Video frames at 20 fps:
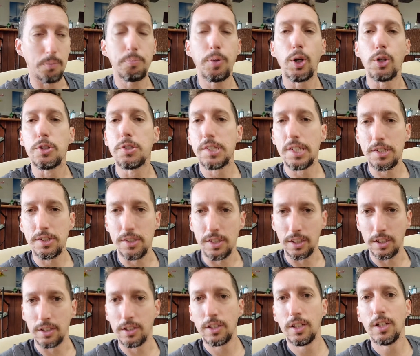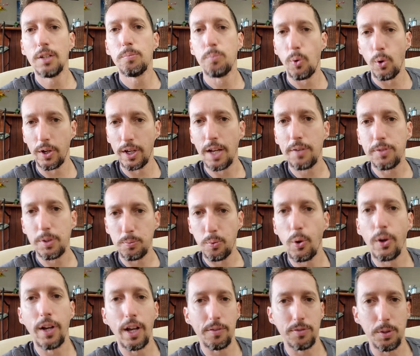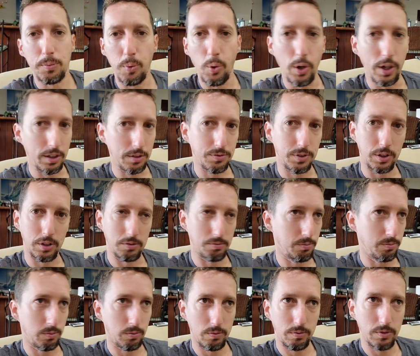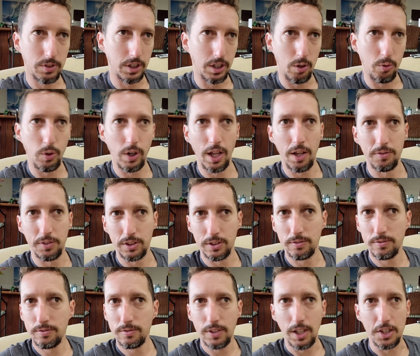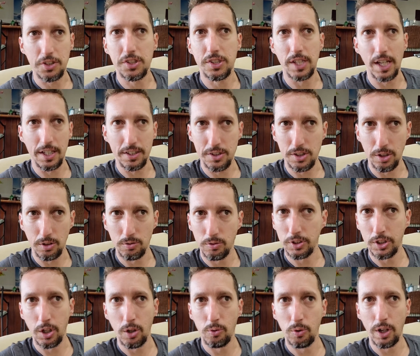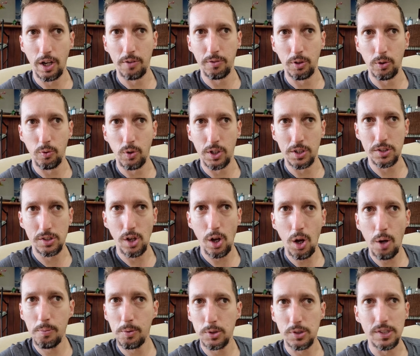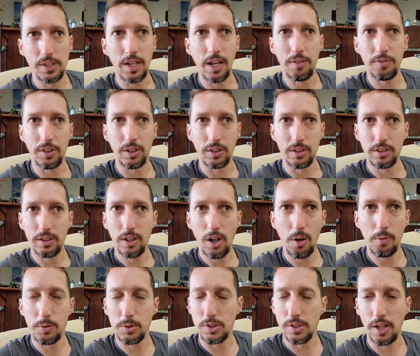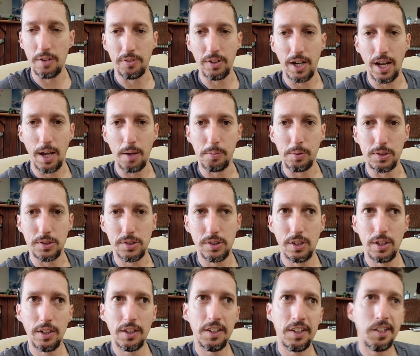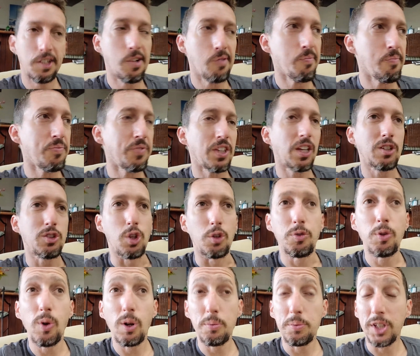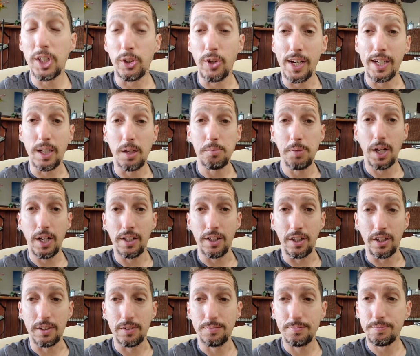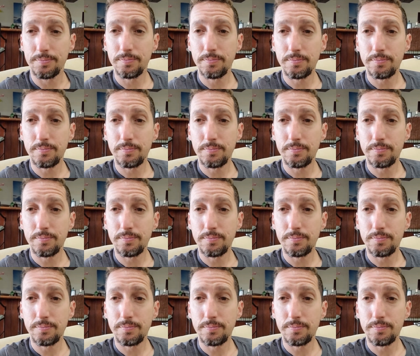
persisted point after point after point for whatever a set or whatever it was. Almost never happens. So if you want to be a great competitor,